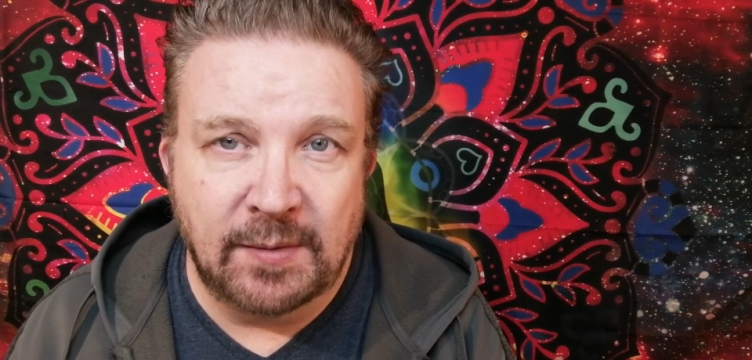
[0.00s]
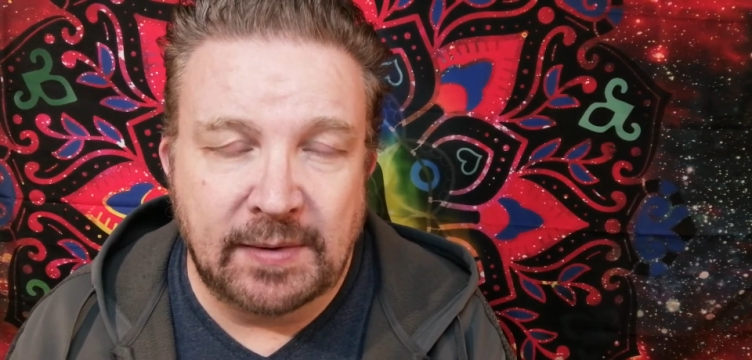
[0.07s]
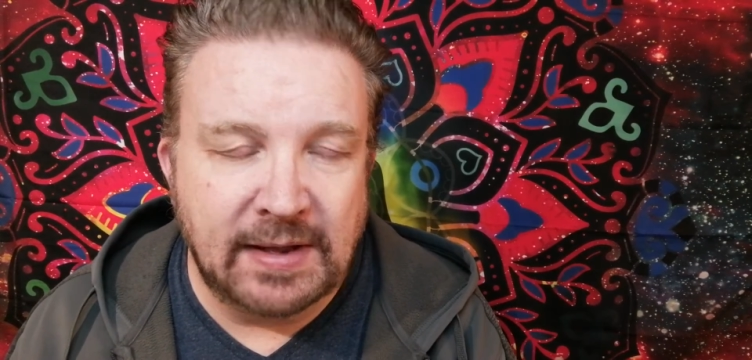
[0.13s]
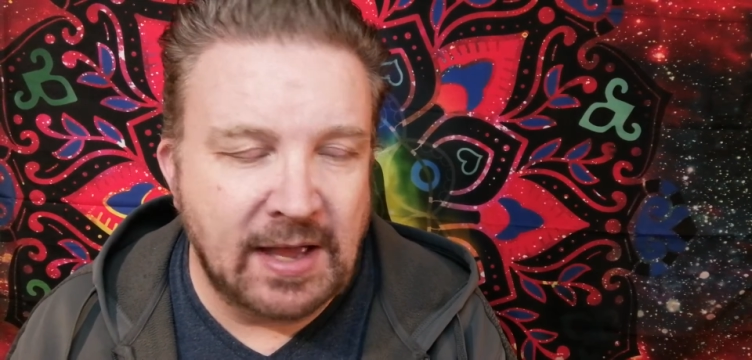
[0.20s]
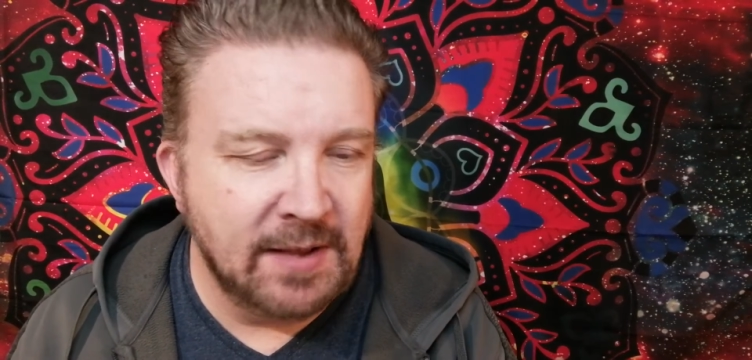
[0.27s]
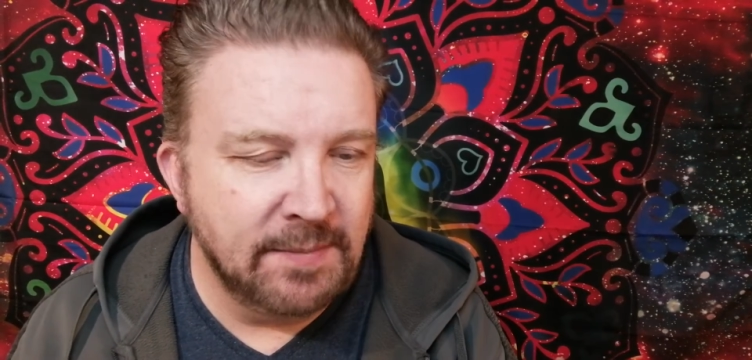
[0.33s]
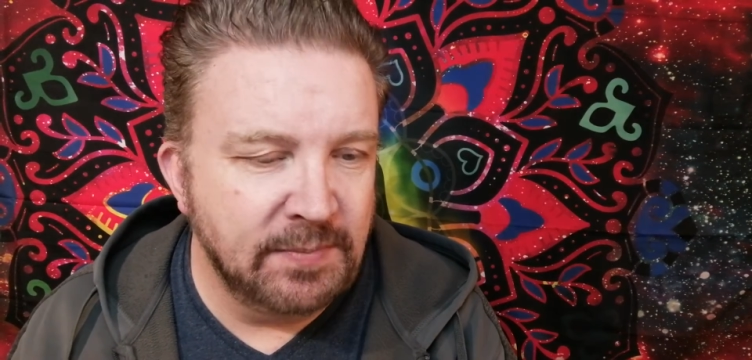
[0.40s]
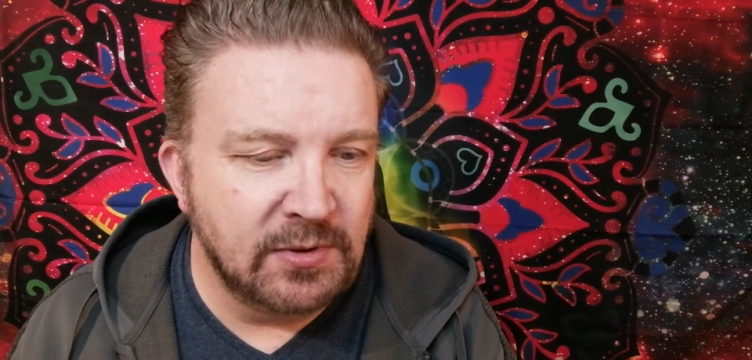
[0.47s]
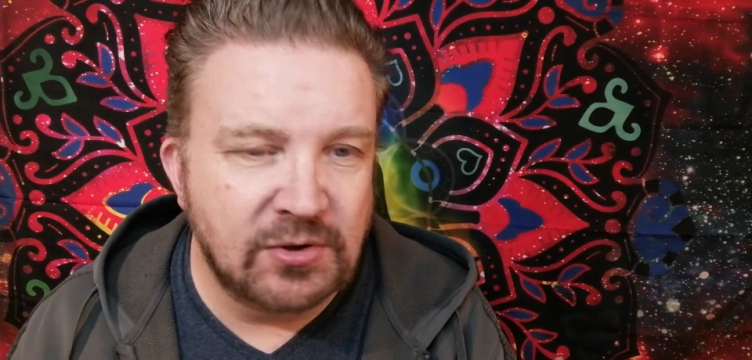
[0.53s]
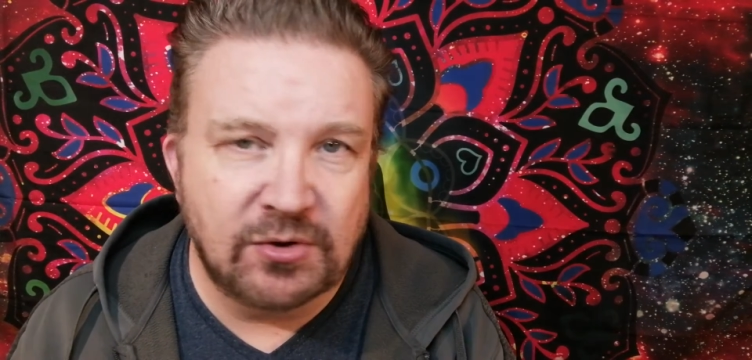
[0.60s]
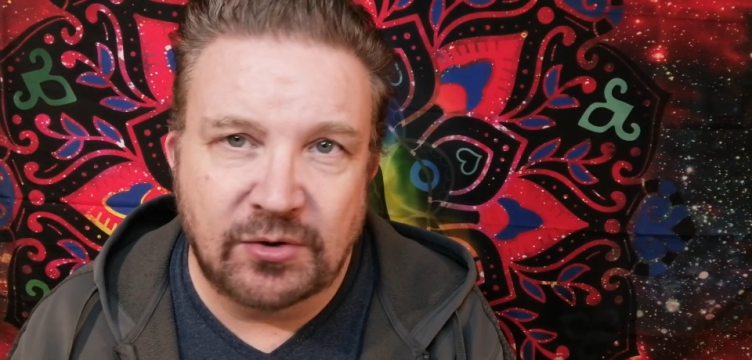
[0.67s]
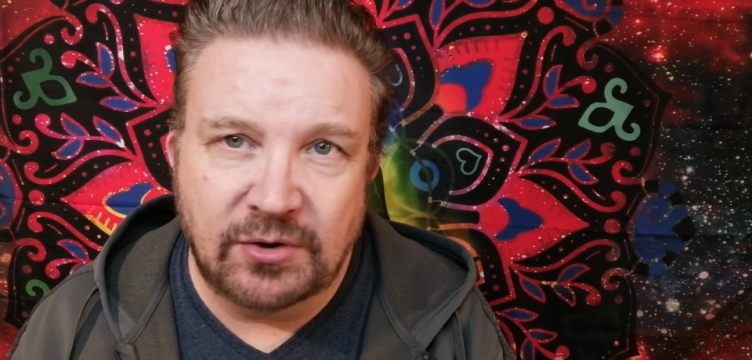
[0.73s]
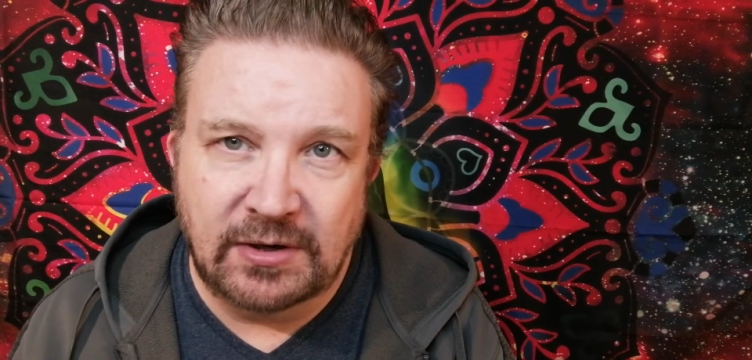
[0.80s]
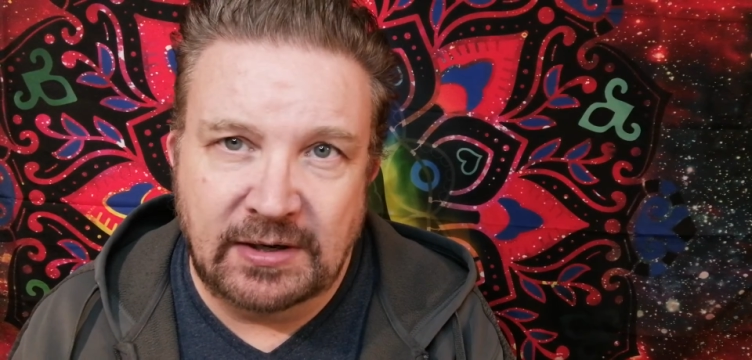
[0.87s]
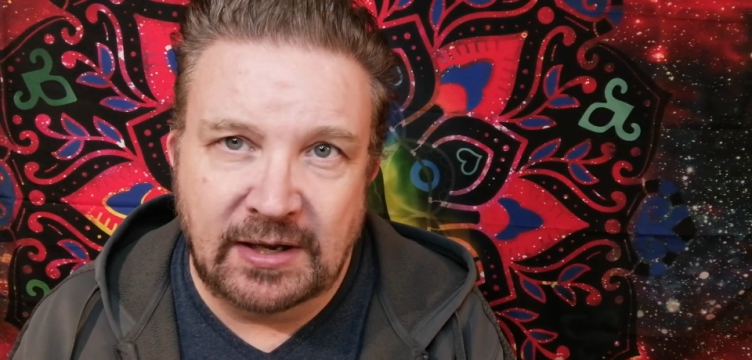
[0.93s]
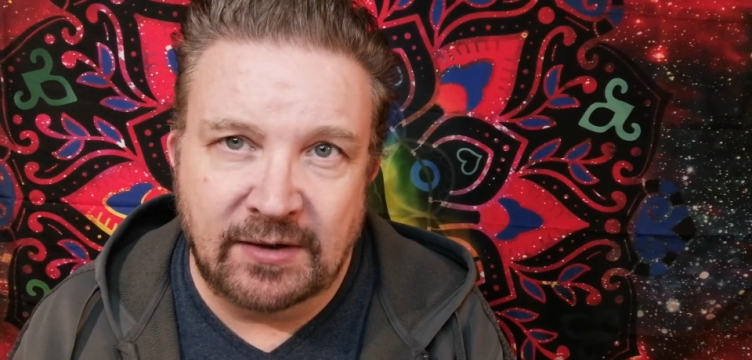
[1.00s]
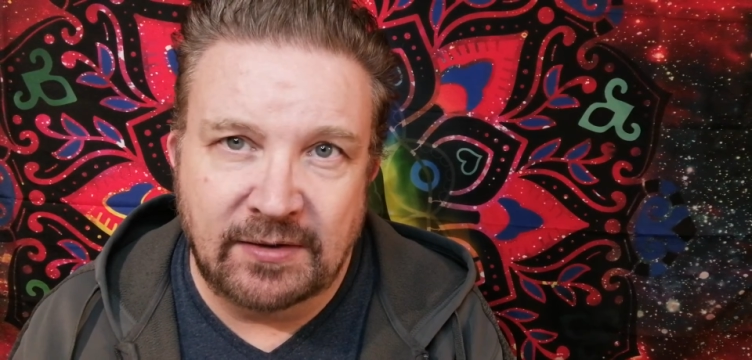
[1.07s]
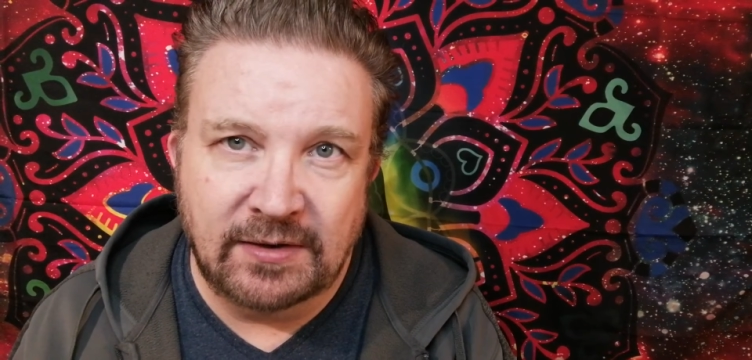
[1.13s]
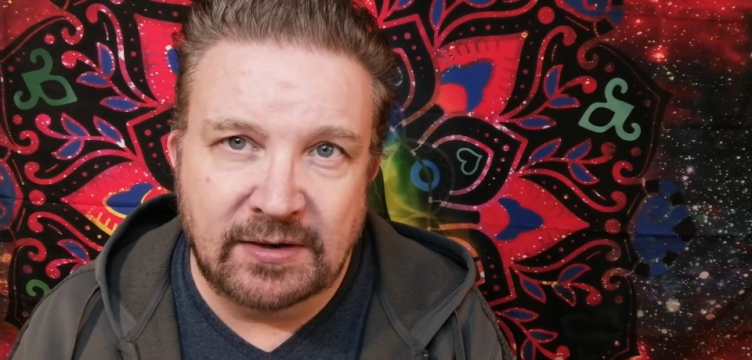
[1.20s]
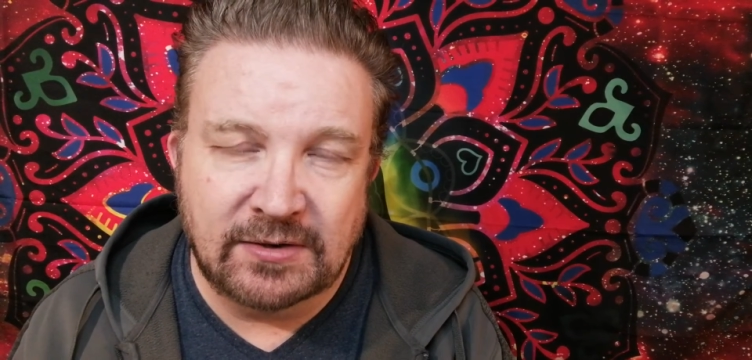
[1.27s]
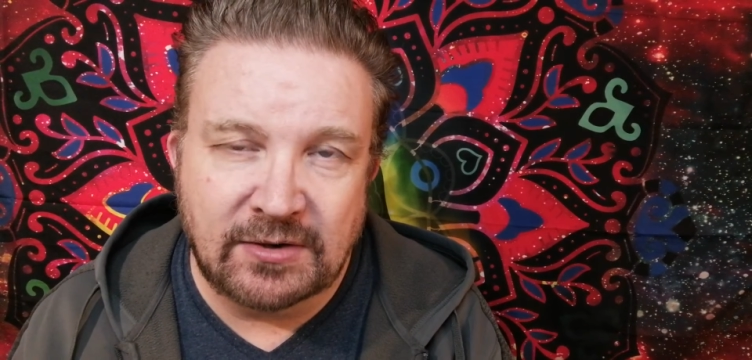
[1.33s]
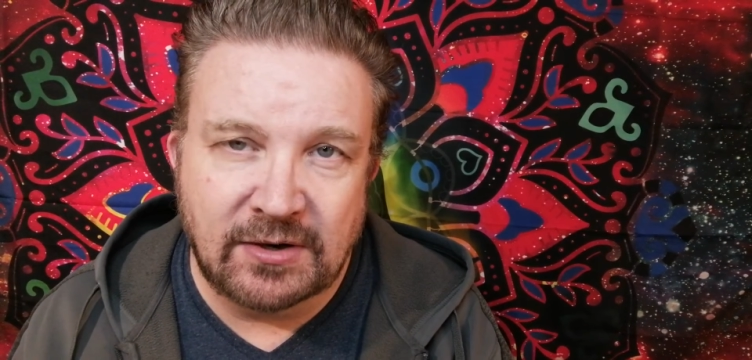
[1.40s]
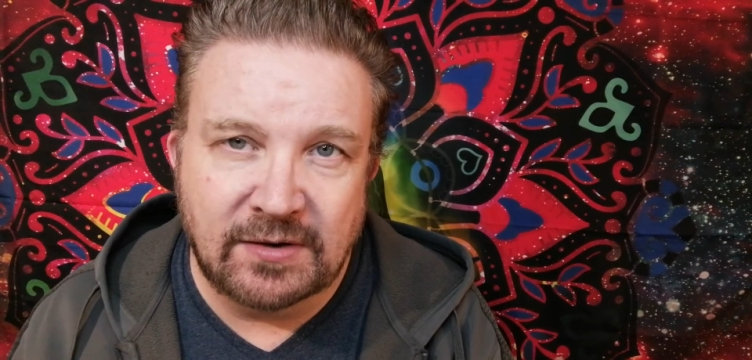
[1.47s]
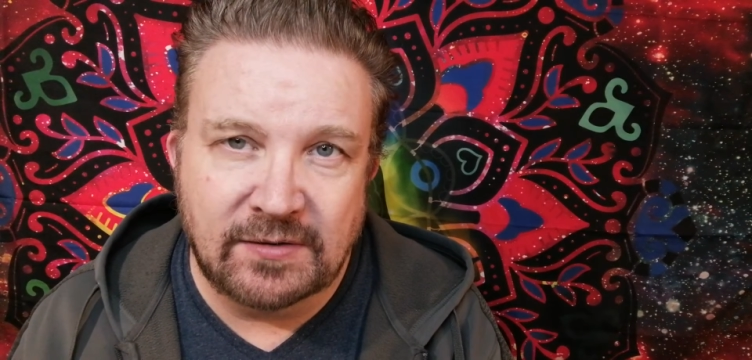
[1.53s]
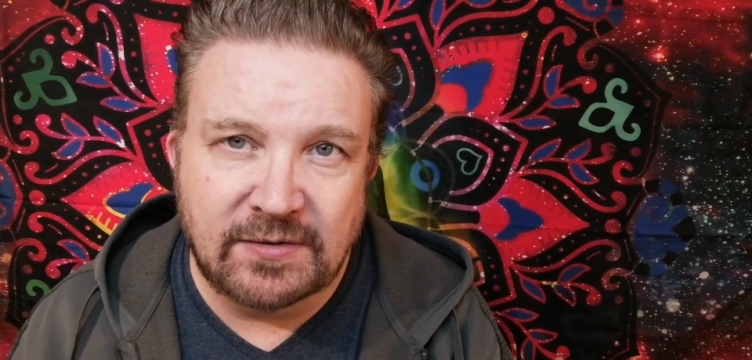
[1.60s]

We can't be shutting down the entire